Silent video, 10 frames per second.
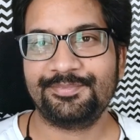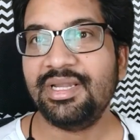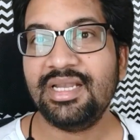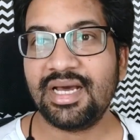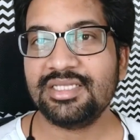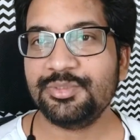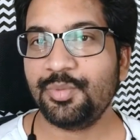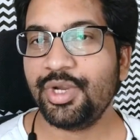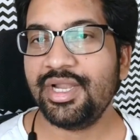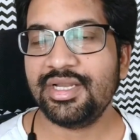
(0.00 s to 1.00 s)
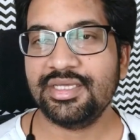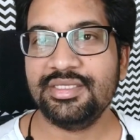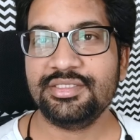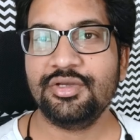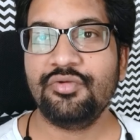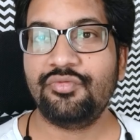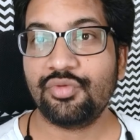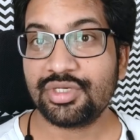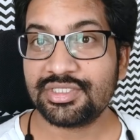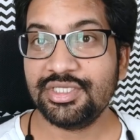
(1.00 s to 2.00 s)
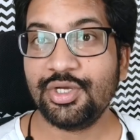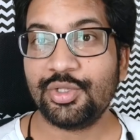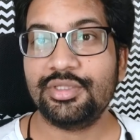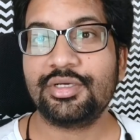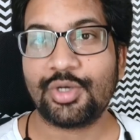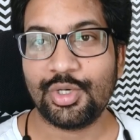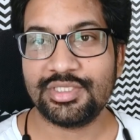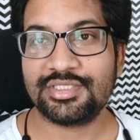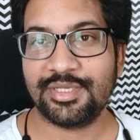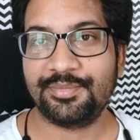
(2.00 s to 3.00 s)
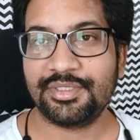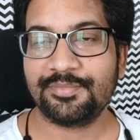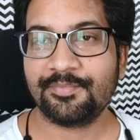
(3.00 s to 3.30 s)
My last point is focusing on the concept.